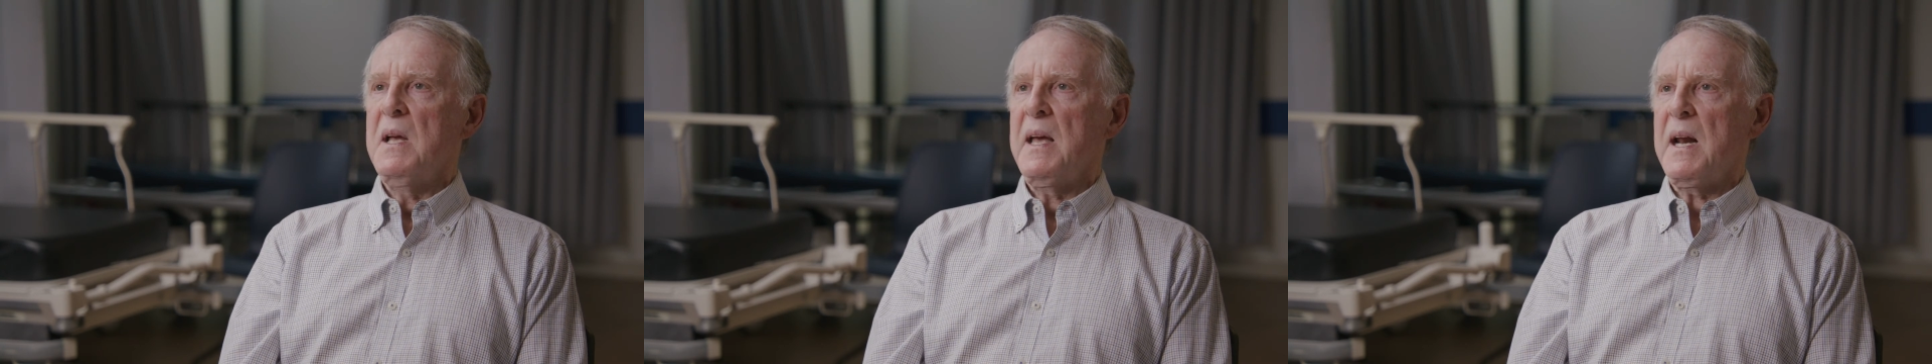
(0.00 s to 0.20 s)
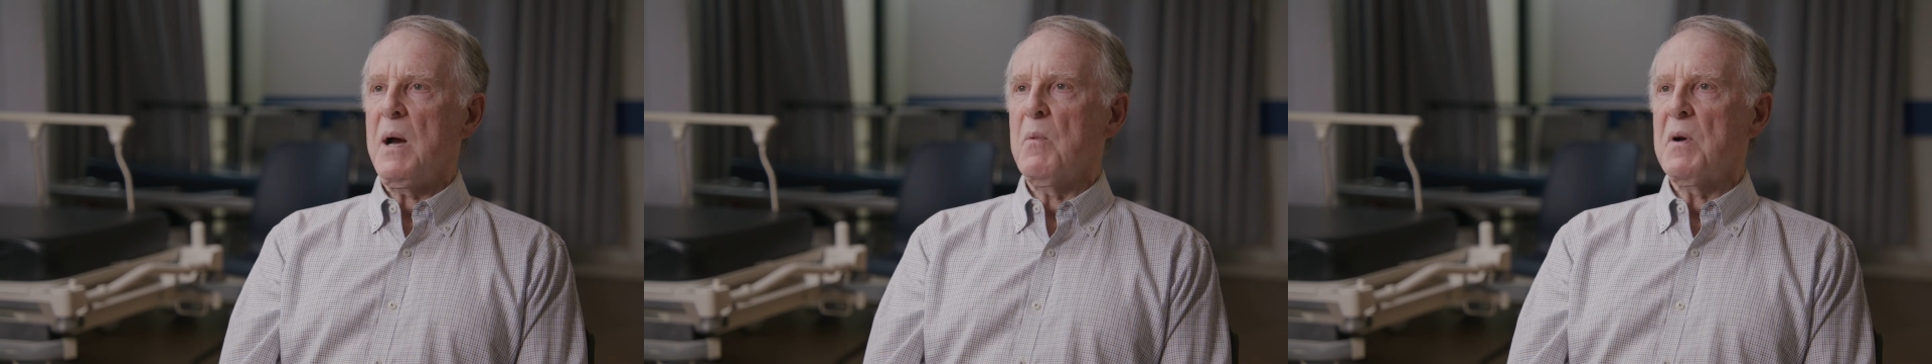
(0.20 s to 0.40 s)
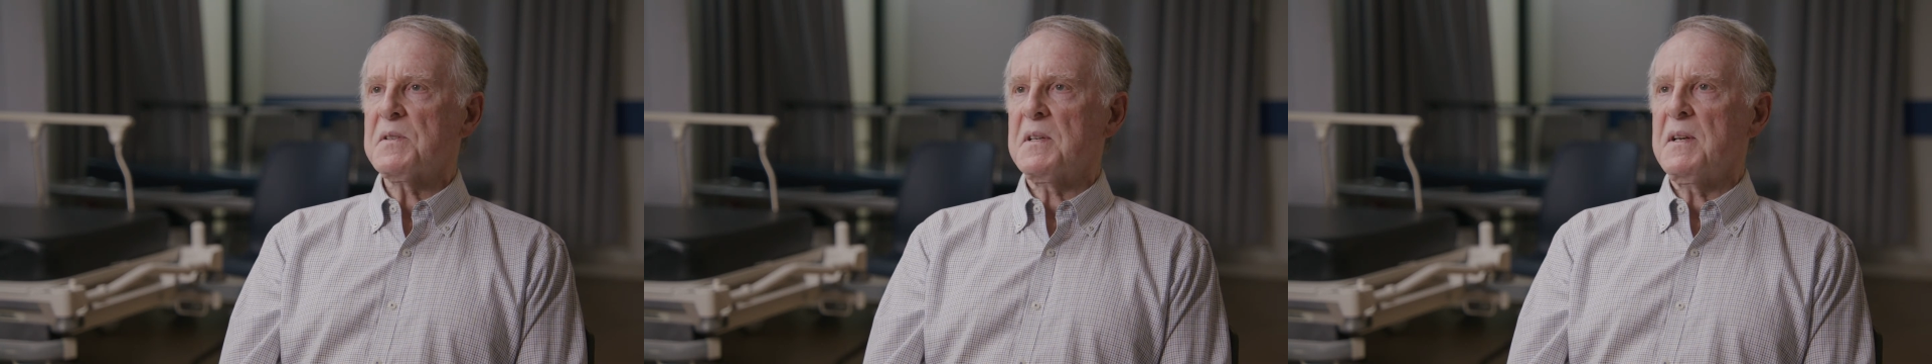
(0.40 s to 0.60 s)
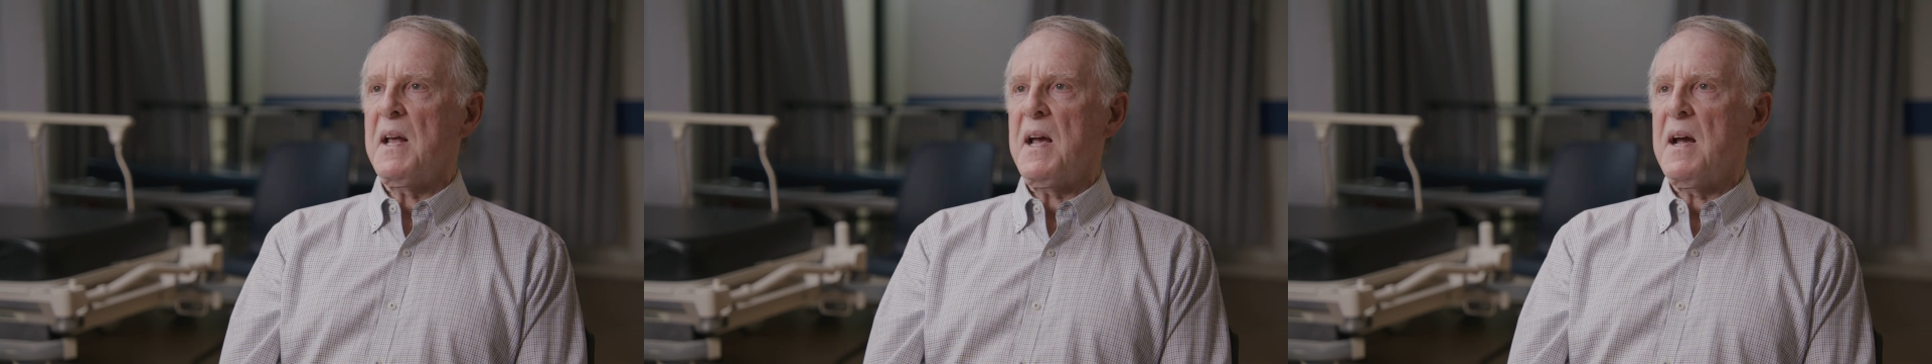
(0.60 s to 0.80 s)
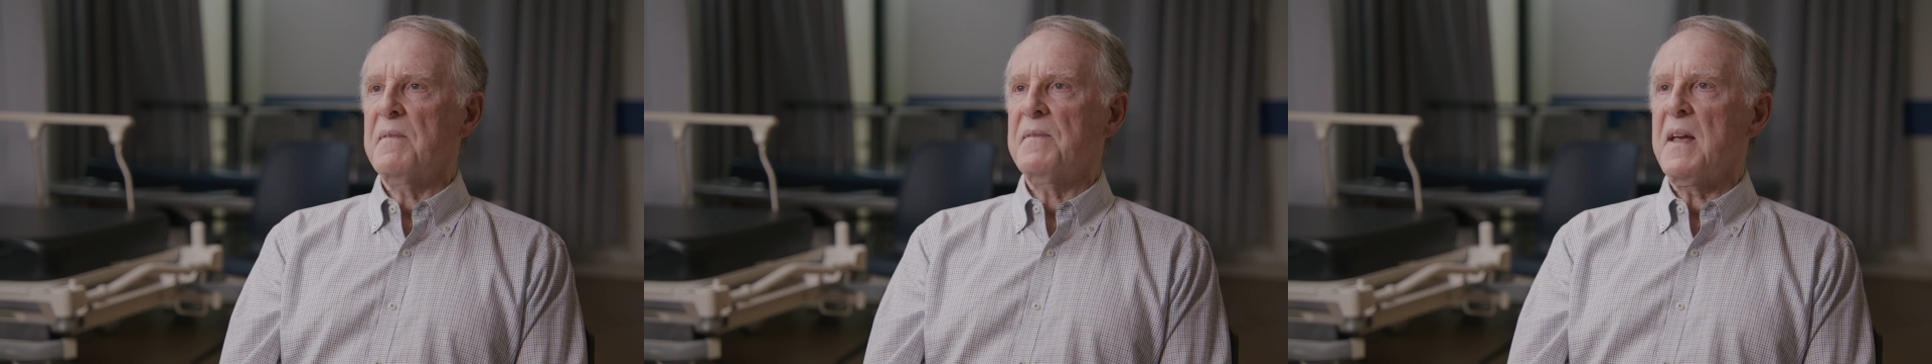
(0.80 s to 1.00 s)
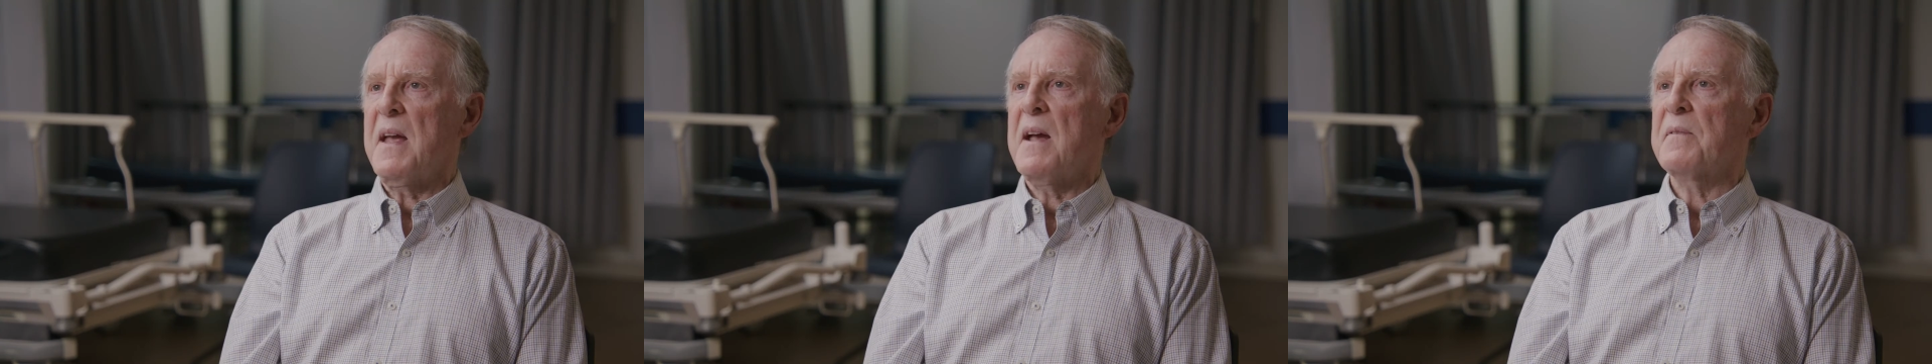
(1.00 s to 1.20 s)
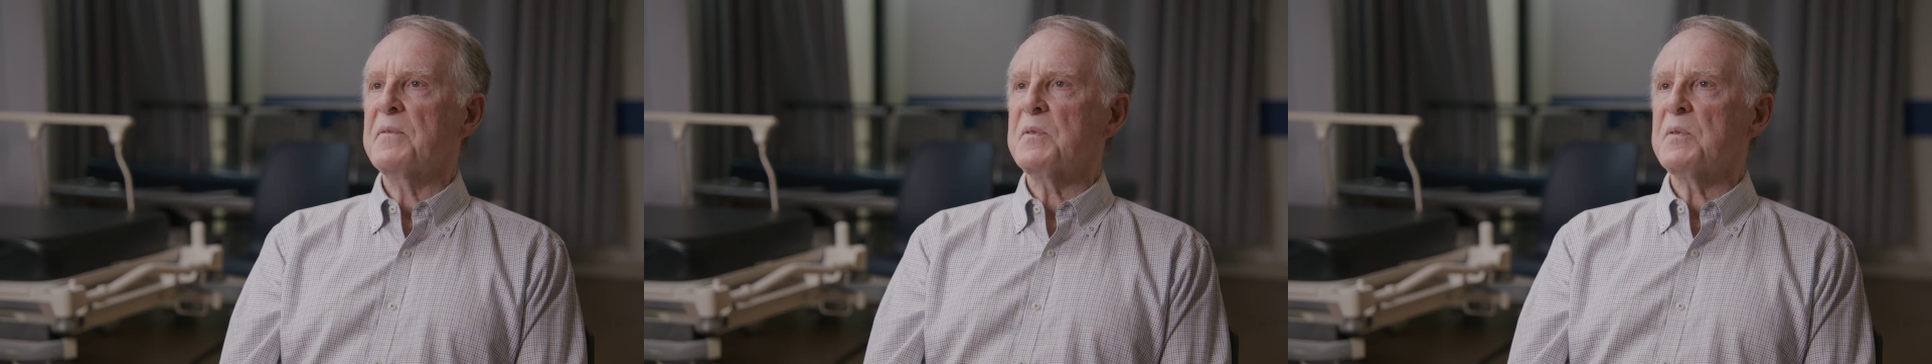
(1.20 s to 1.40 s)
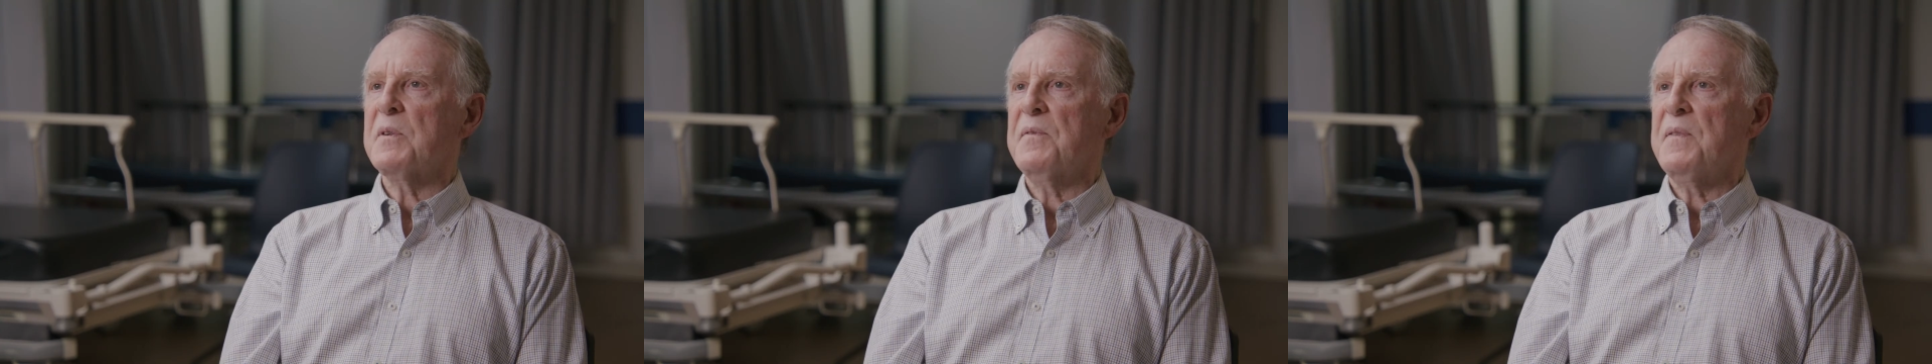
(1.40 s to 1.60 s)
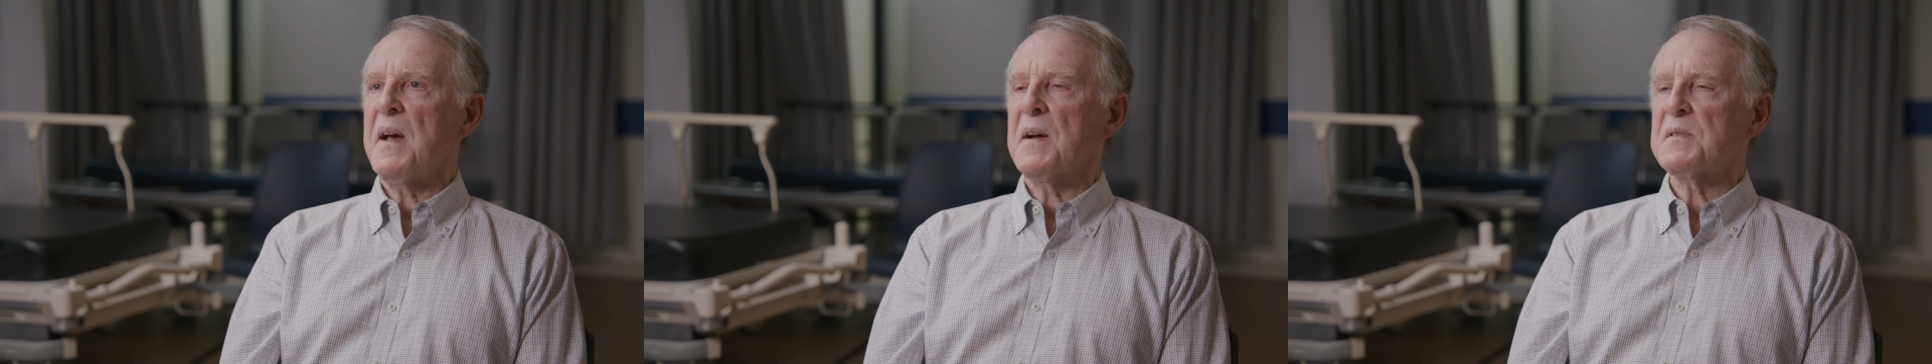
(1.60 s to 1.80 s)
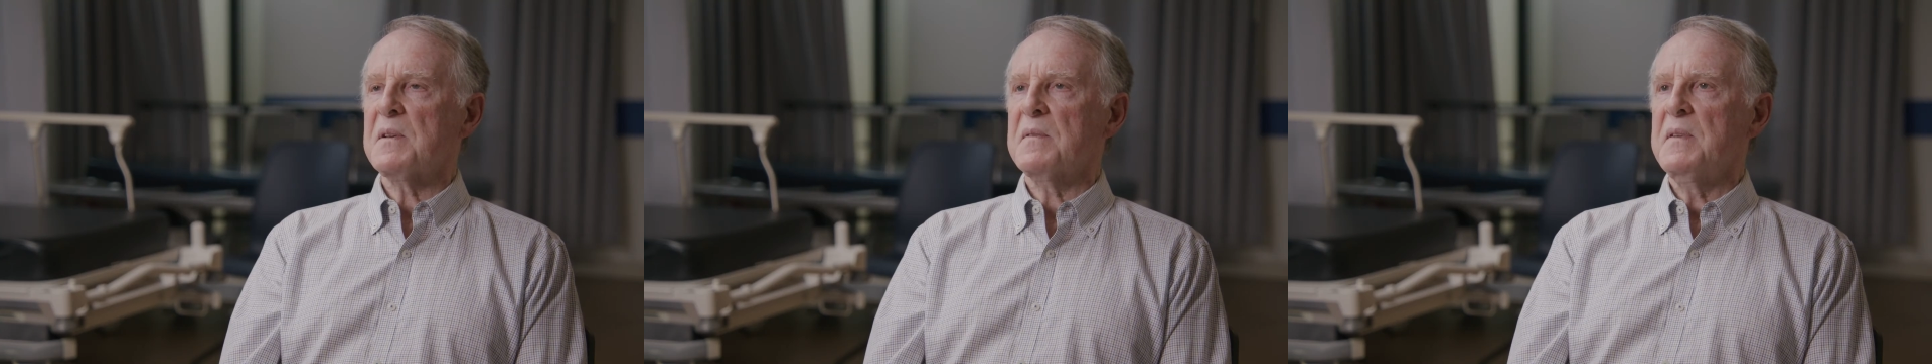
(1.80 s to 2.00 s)
and I wasn't going to have the after
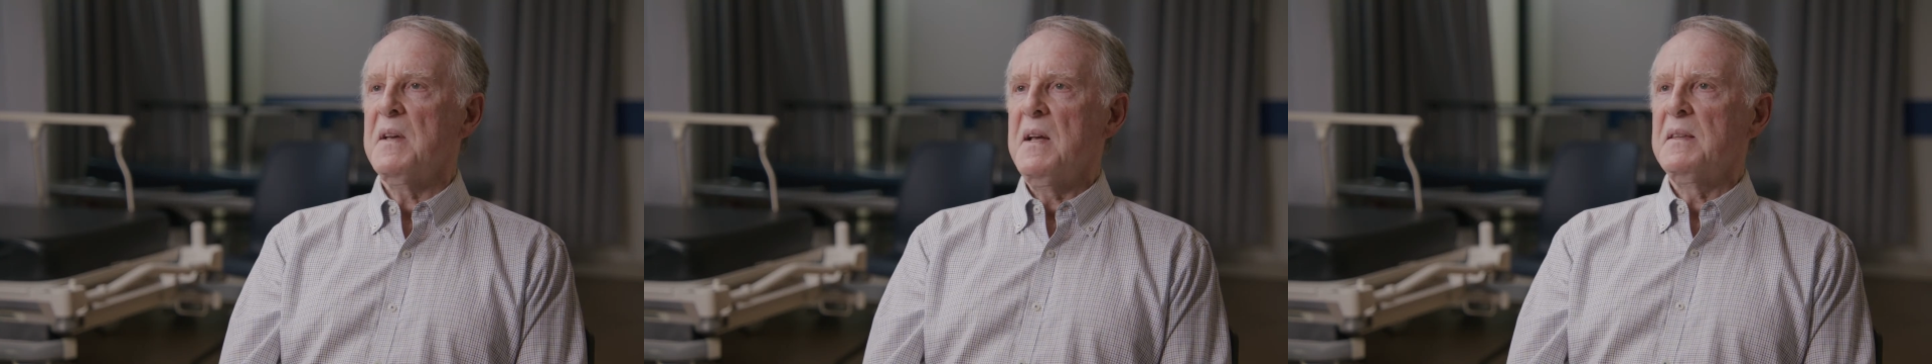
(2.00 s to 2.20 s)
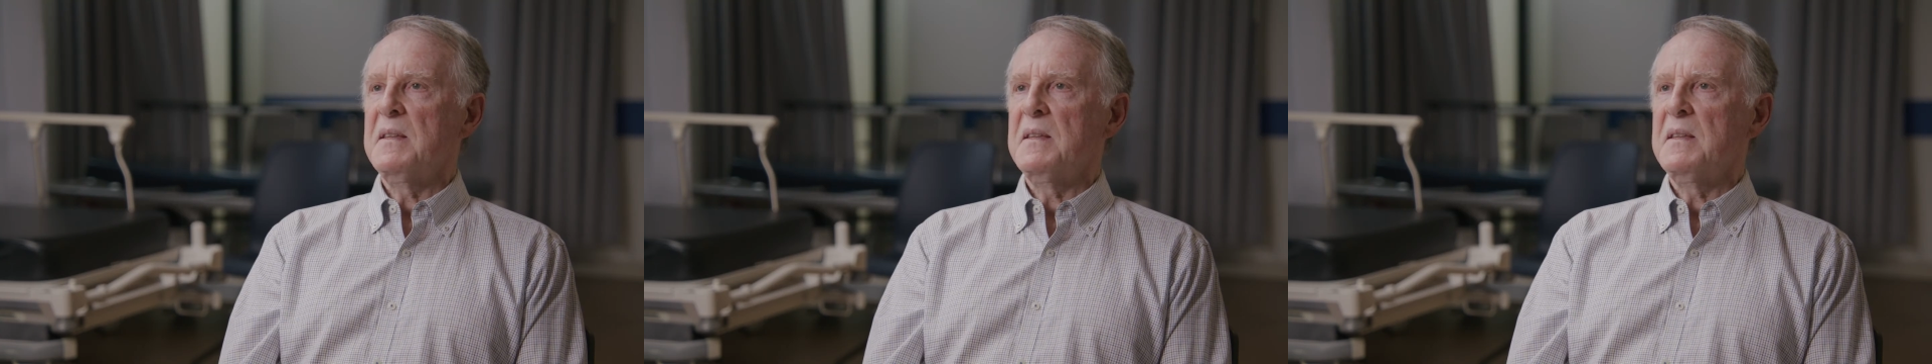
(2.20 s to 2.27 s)
effects of